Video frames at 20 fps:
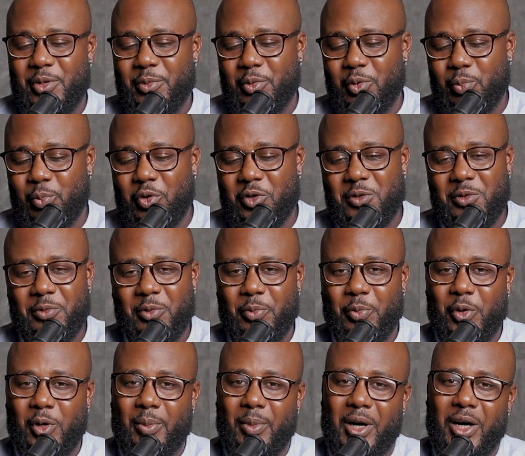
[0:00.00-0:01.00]
most people
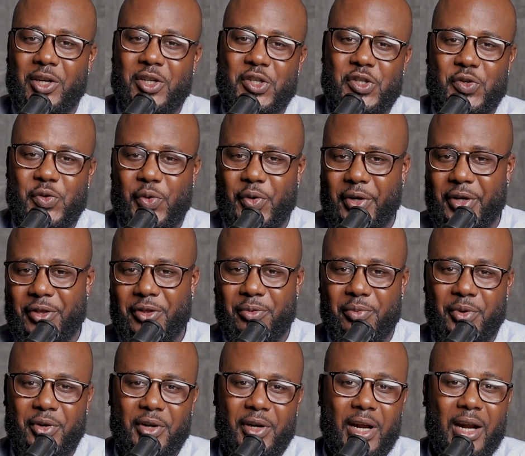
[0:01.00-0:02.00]
put about $200,
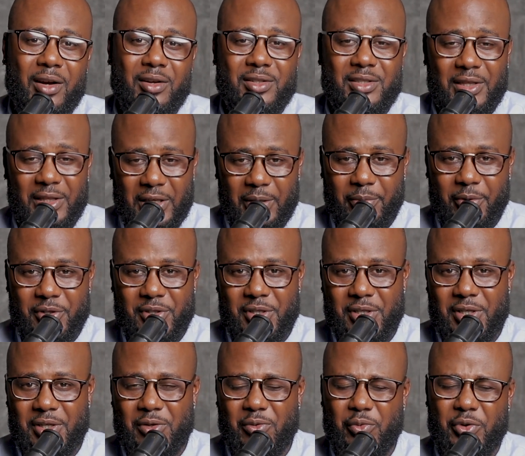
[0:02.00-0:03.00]
$300
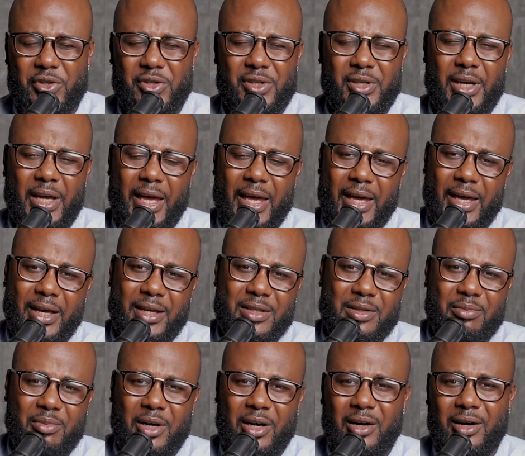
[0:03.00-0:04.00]
liberty, which is
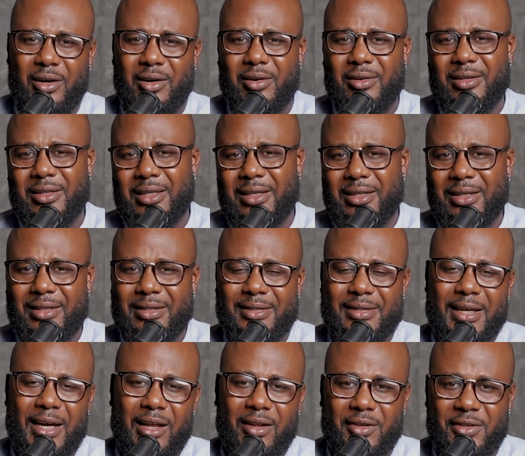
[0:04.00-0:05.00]
about
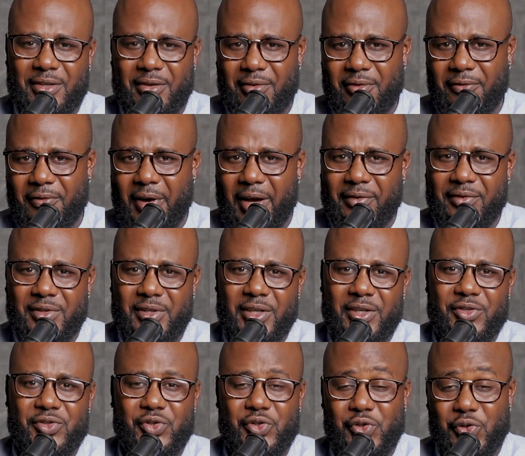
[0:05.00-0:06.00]

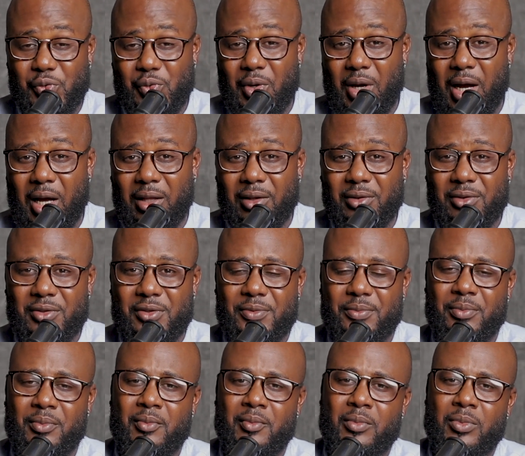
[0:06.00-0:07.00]
$1.75 to
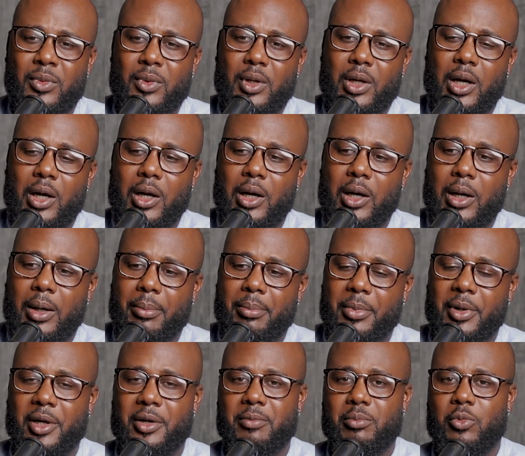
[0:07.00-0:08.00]
$2.
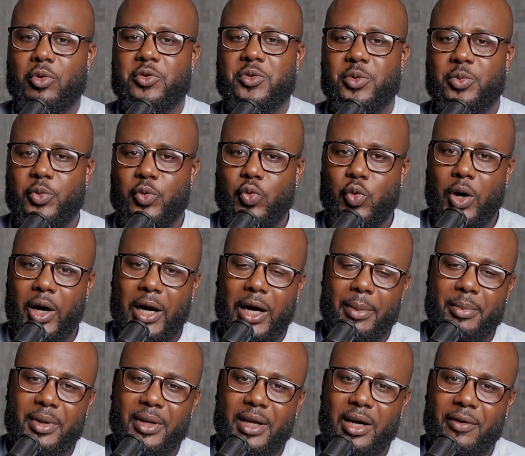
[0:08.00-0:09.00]
But most people who are
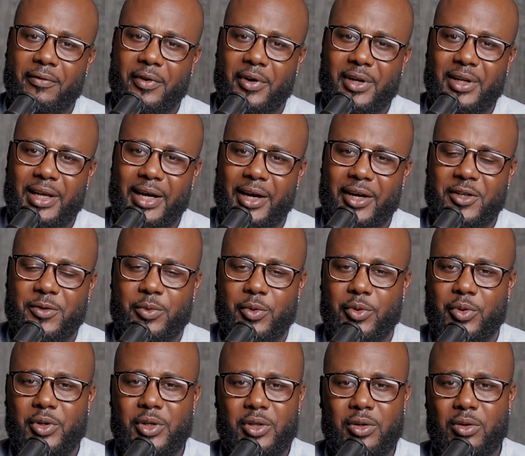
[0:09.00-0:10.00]
coming down from the
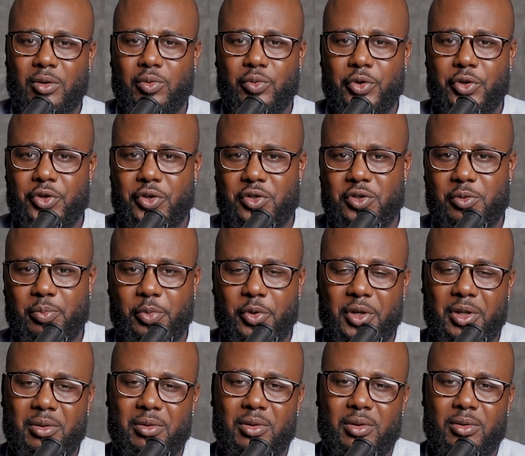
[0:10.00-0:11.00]
diaspora, we're used to
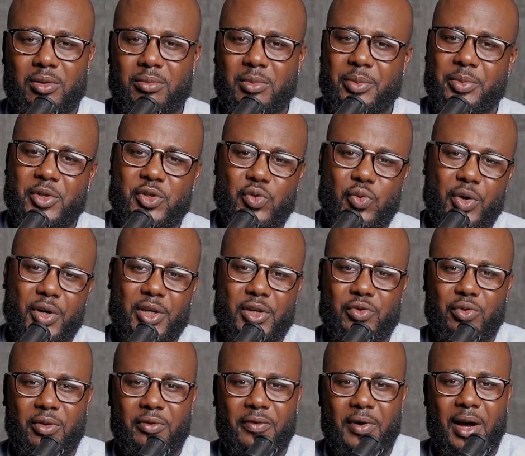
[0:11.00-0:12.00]
putting maybe $20,
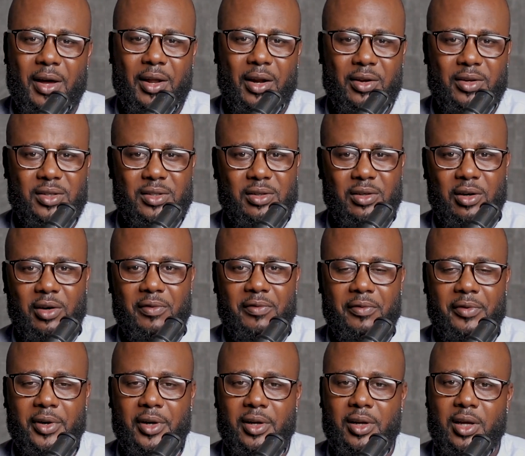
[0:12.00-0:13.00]
$25 in
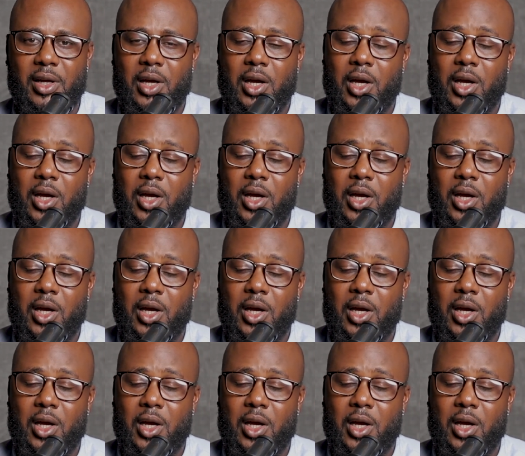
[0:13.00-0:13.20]
offering,